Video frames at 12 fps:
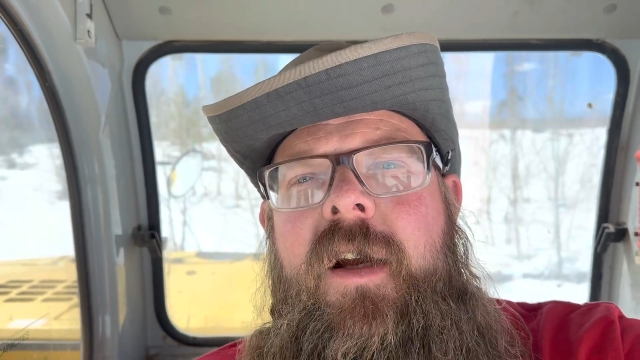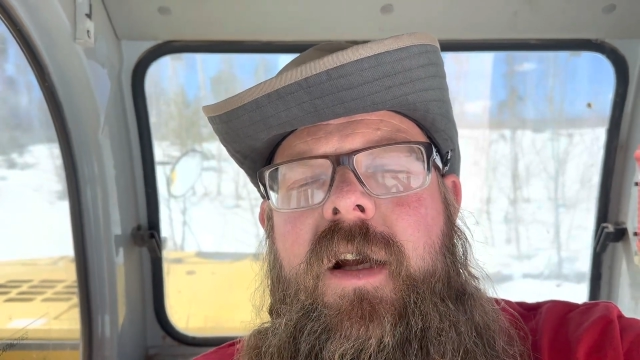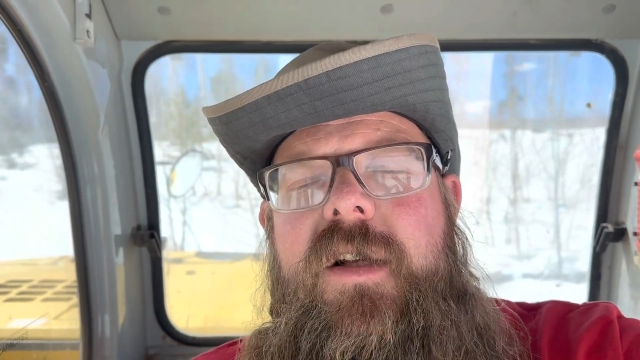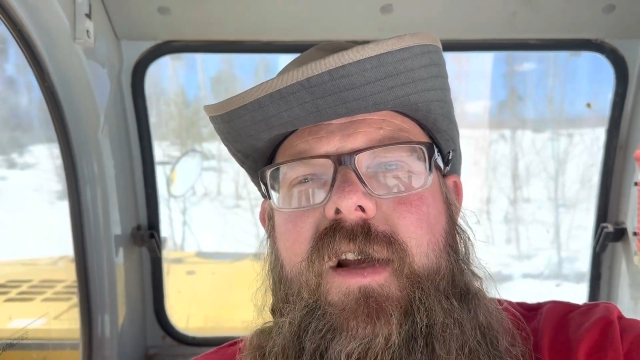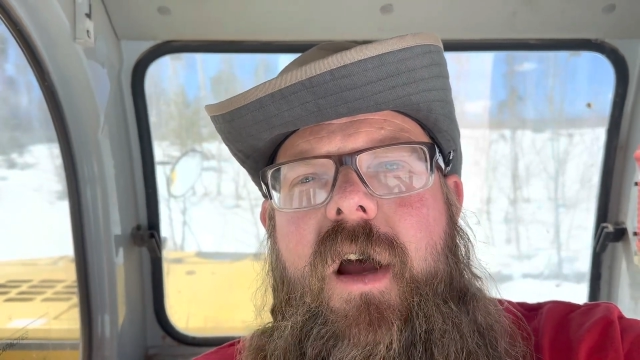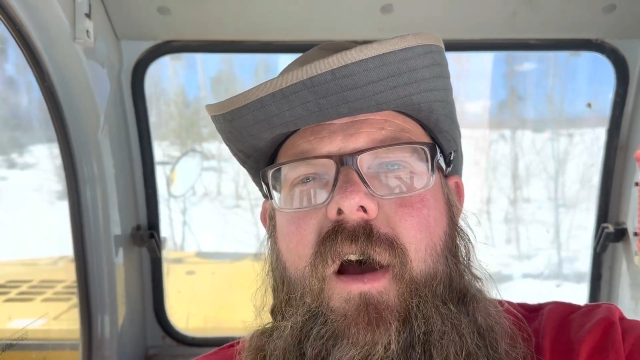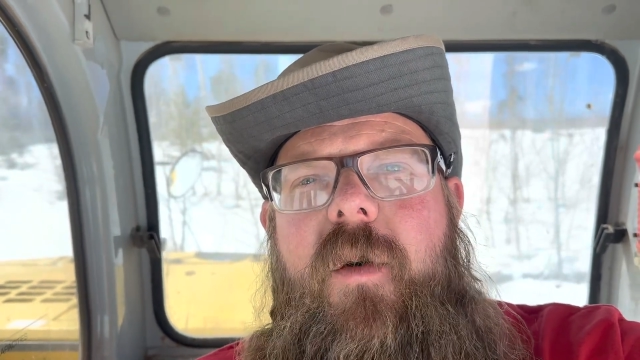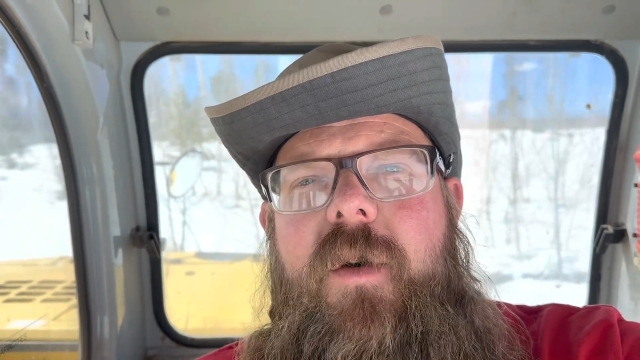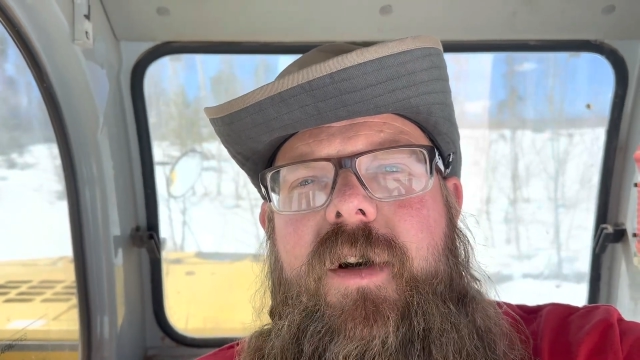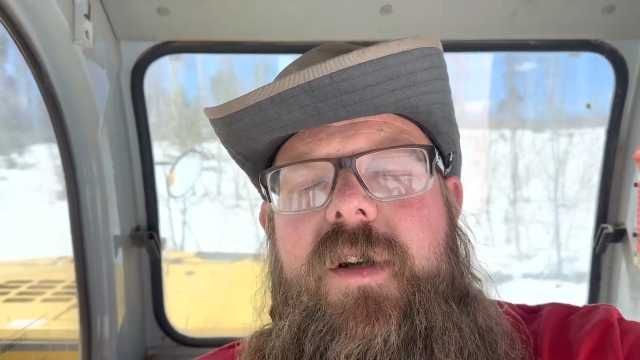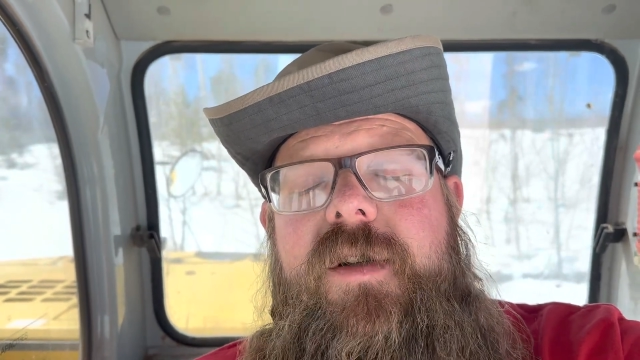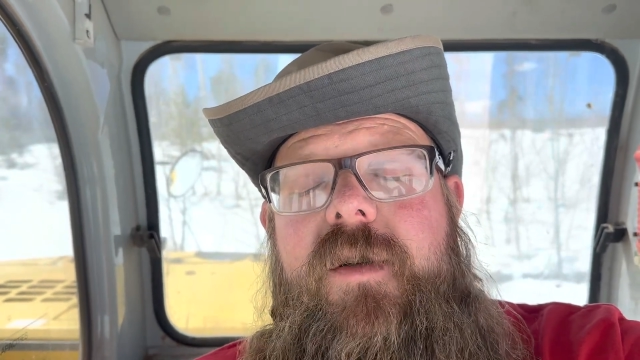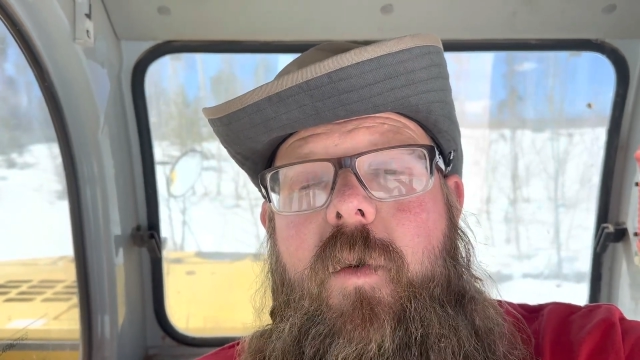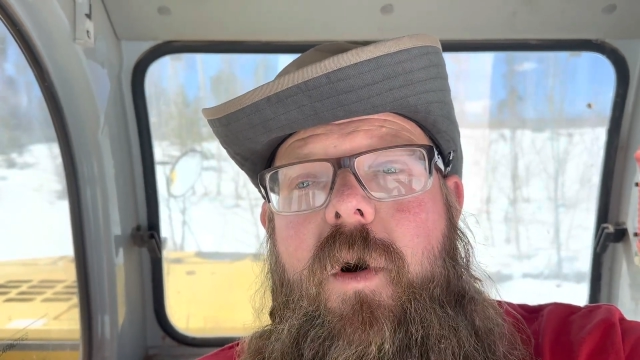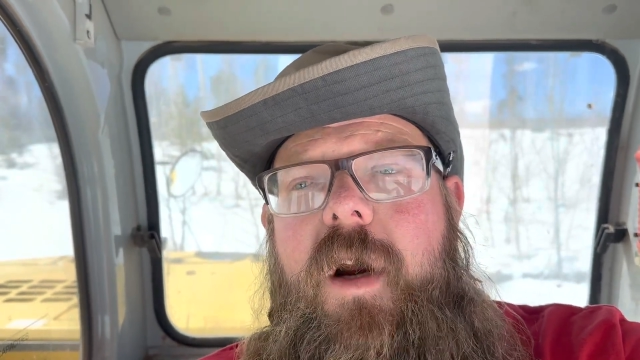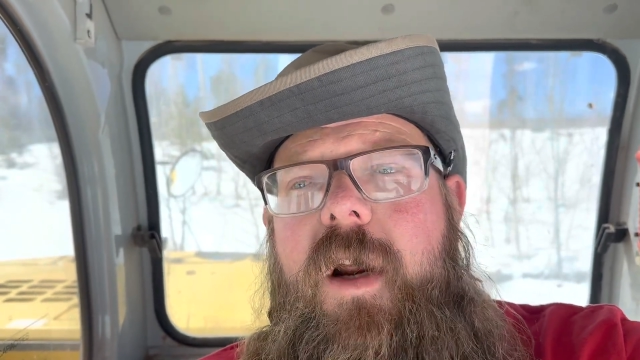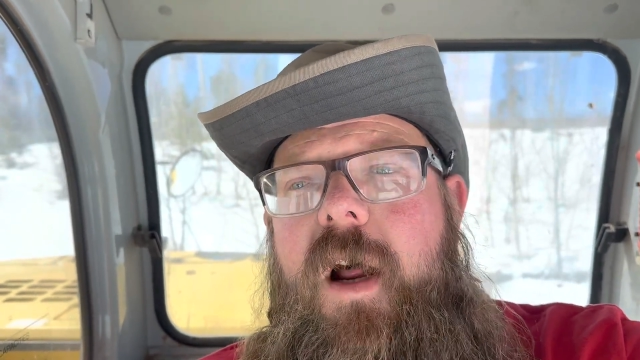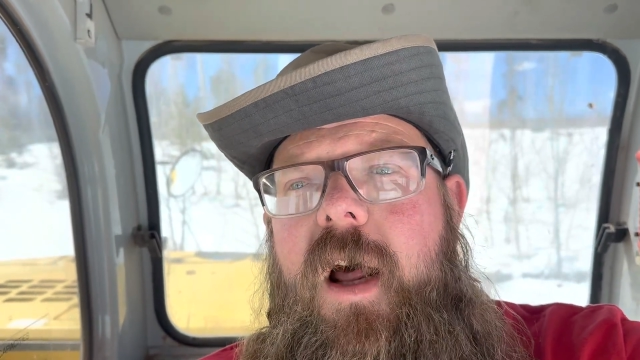So we're just
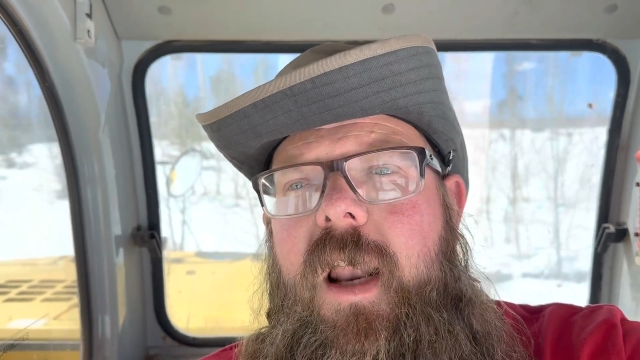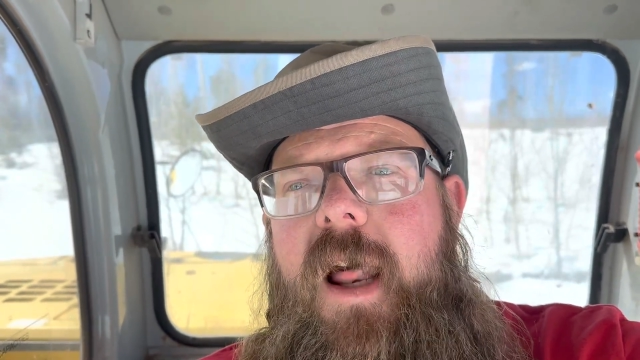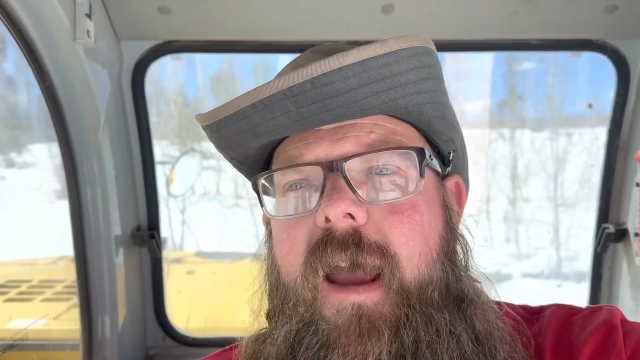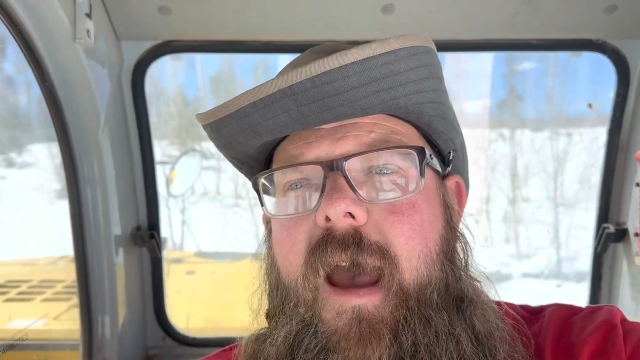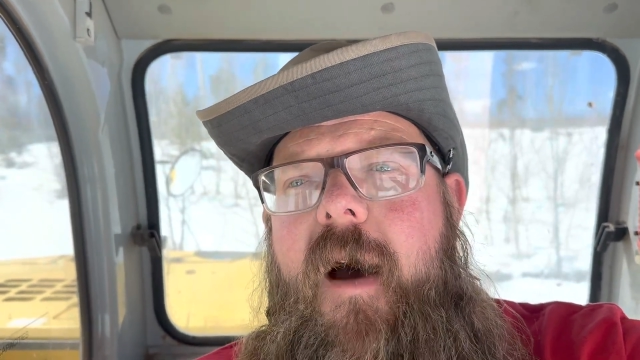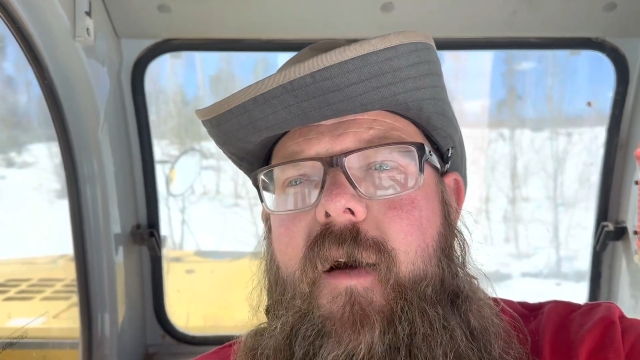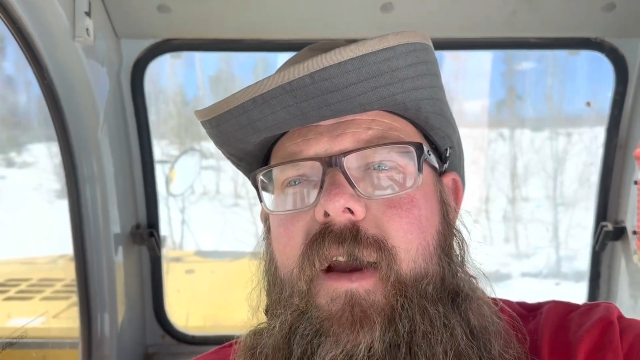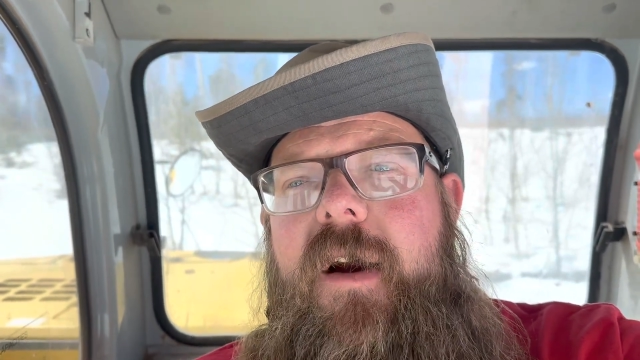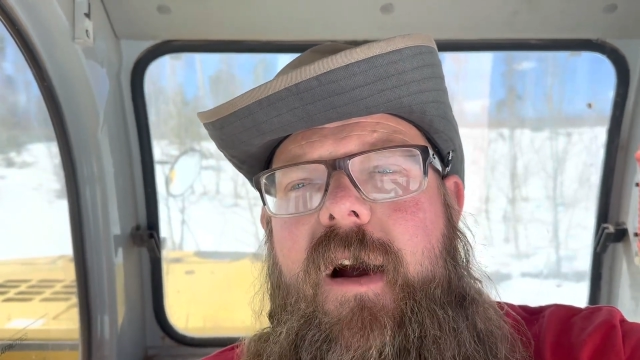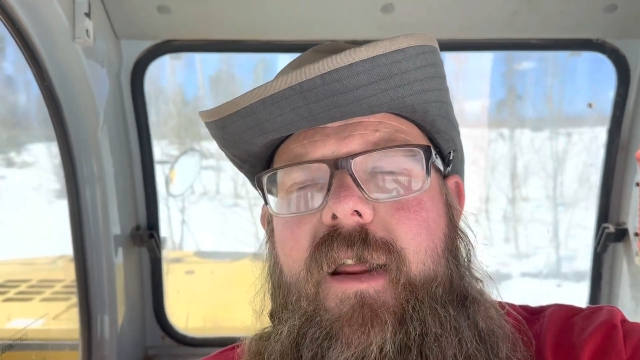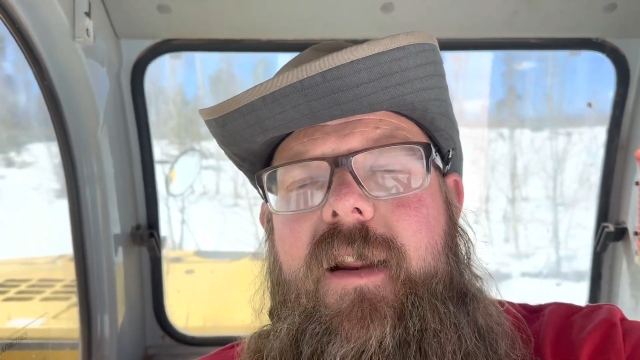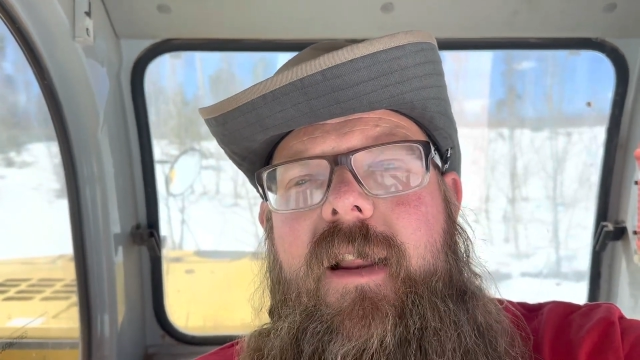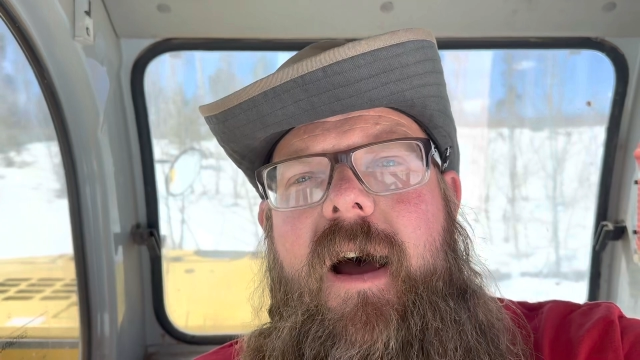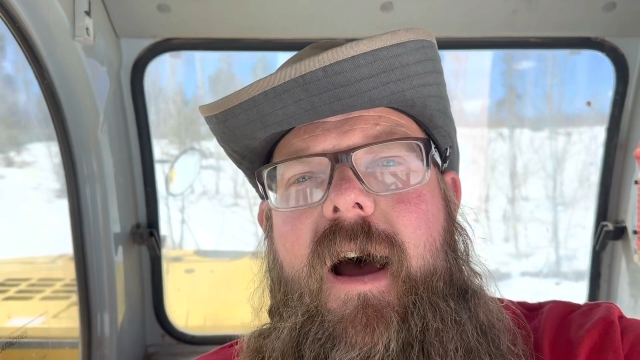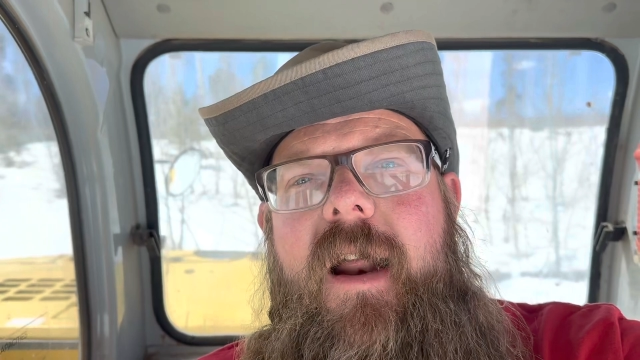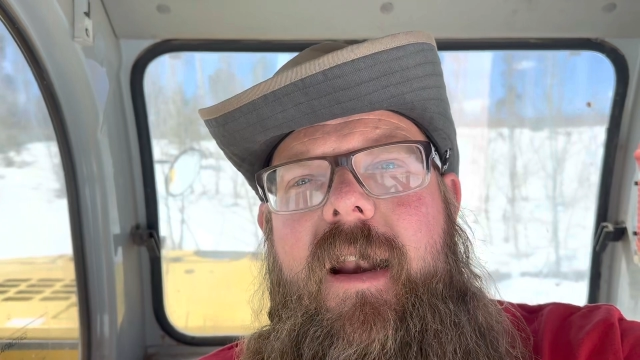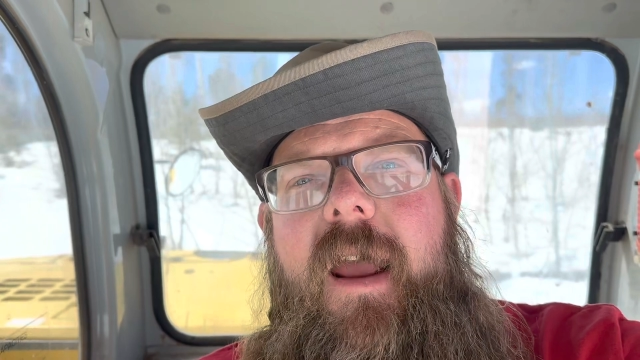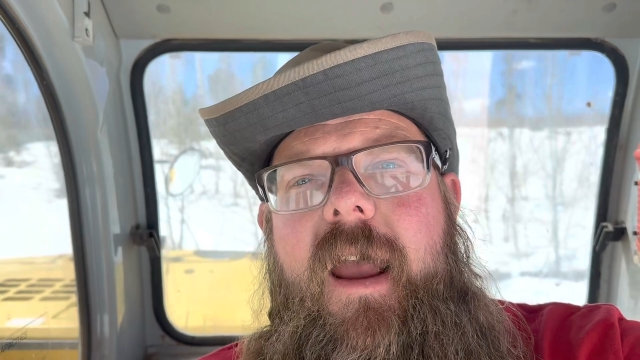working on layout here on the lot